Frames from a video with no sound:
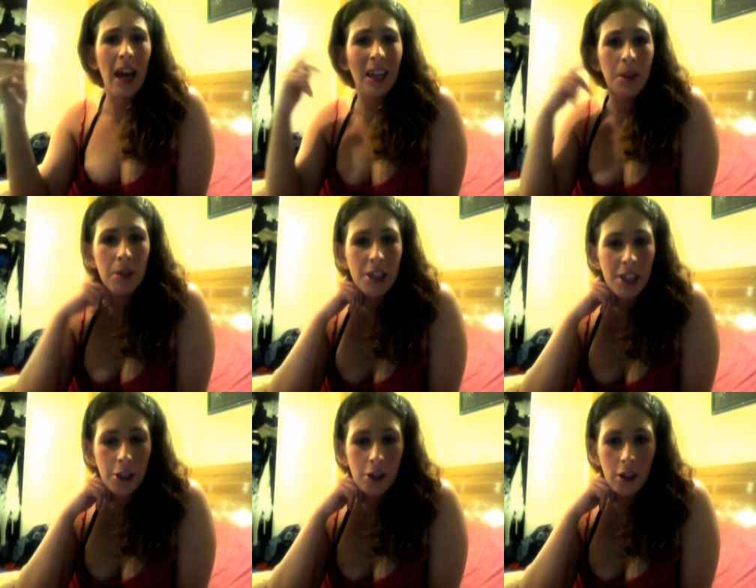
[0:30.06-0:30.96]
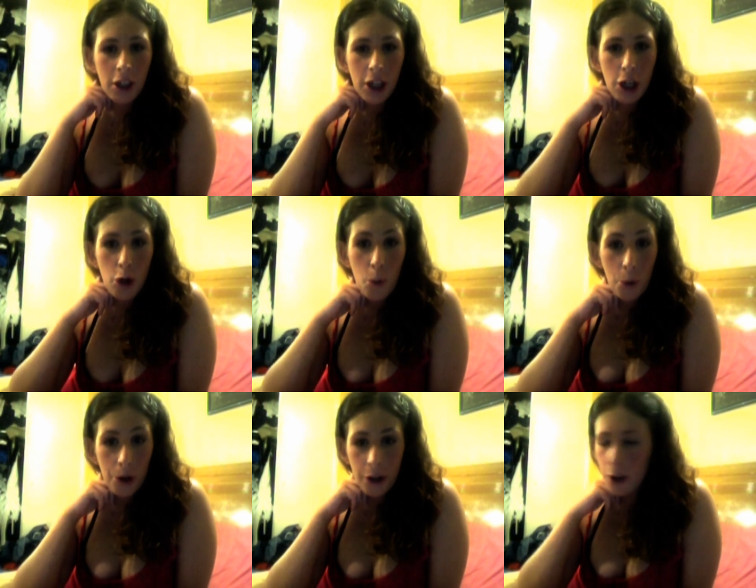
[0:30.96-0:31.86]
in any particular particular
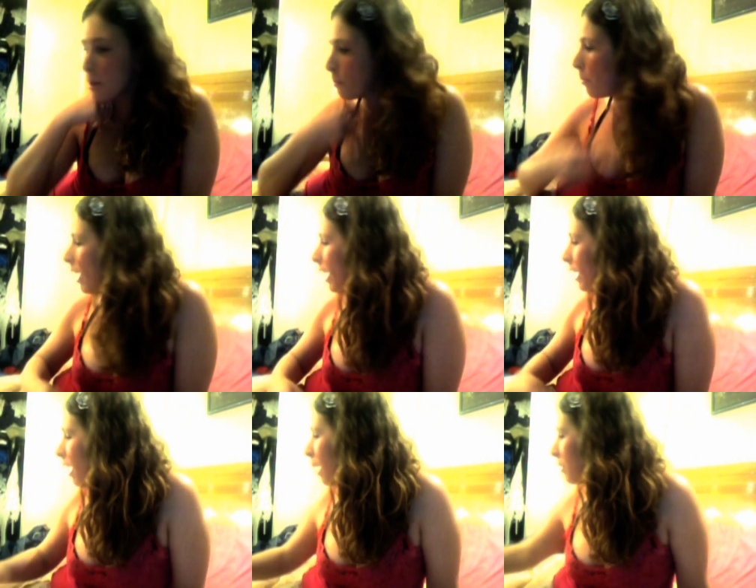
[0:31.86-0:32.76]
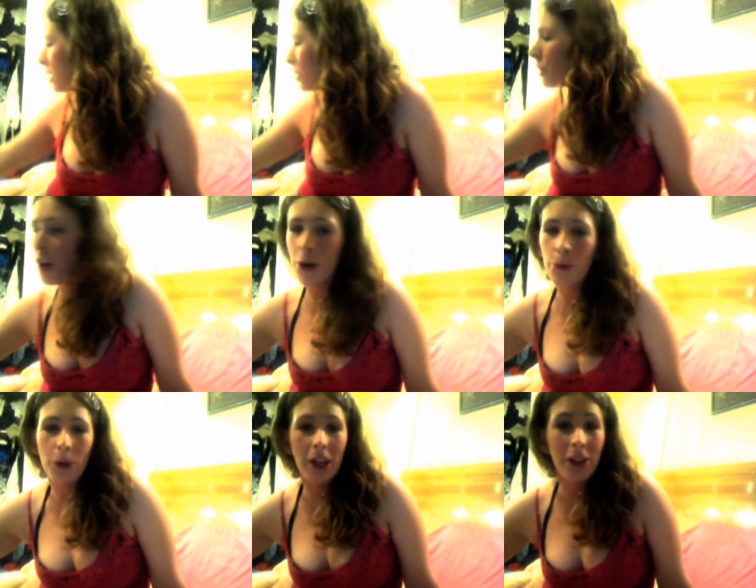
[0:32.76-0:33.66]
order, but I'm gonna
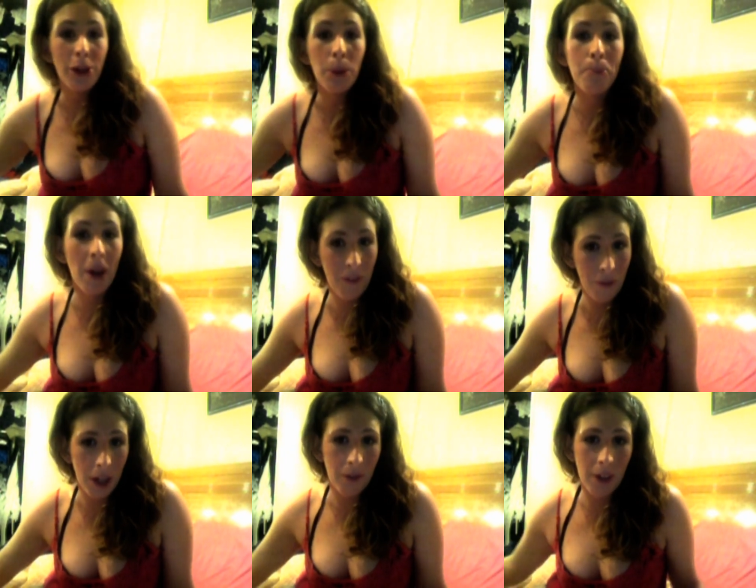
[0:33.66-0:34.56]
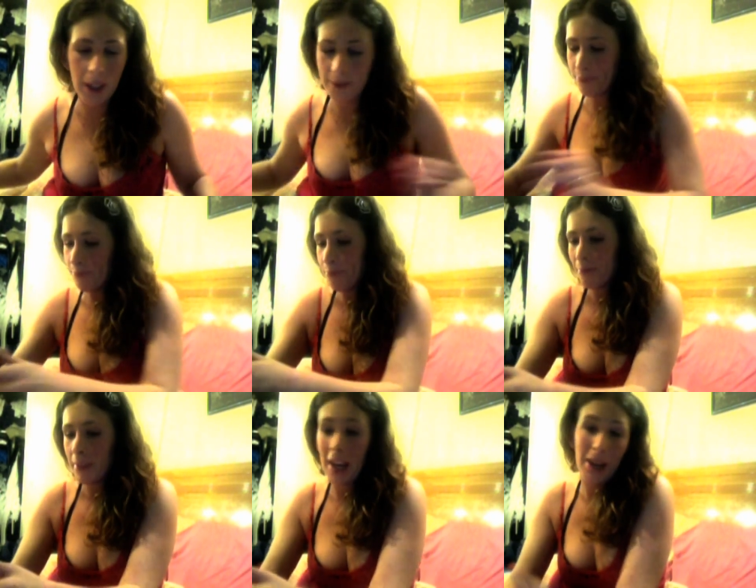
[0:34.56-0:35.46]
start with my favorite.
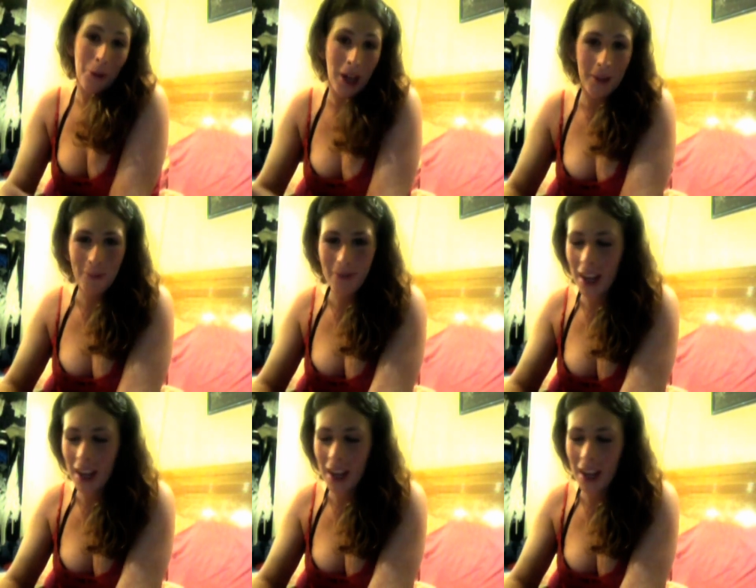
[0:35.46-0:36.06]
Anyway,